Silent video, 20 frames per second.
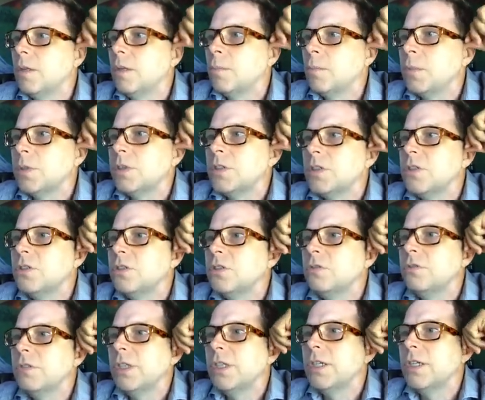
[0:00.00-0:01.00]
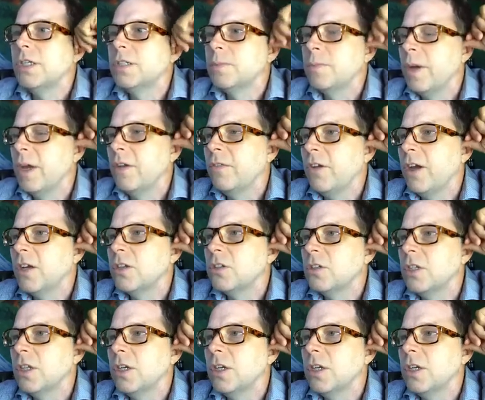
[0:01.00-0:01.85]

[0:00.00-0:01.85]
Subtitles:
Positional release, myofascial